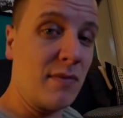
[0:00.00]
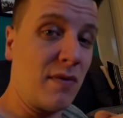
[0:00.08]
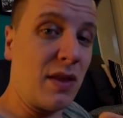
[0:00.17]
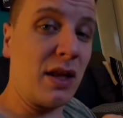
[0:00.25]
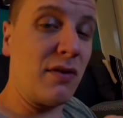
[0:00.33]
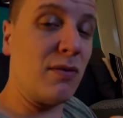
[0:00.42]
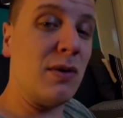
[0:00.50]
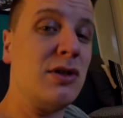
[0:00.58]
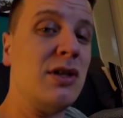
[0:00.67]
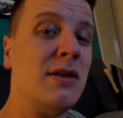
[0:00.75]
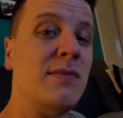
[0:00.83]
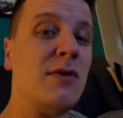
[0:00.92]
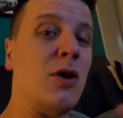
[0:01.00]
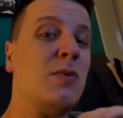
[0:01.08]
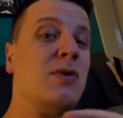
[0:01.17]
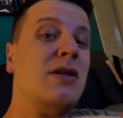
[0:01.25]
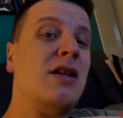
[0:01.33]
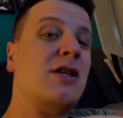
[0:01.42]
Thank you for watching. Hope
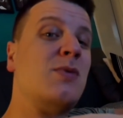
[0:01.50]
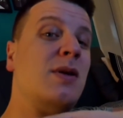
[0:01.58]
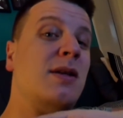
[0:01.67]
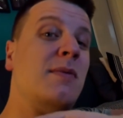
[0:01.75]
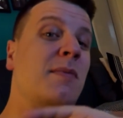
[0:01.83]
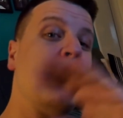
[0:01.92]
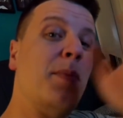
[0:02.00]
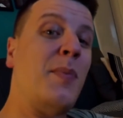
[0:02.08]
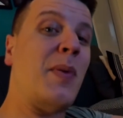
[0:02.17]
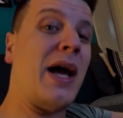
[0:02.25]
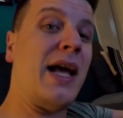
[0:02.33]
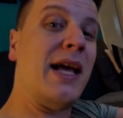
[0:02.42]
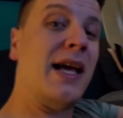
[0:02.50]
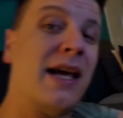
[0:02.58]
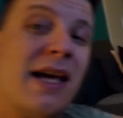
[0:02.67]
to see you next one. Bye.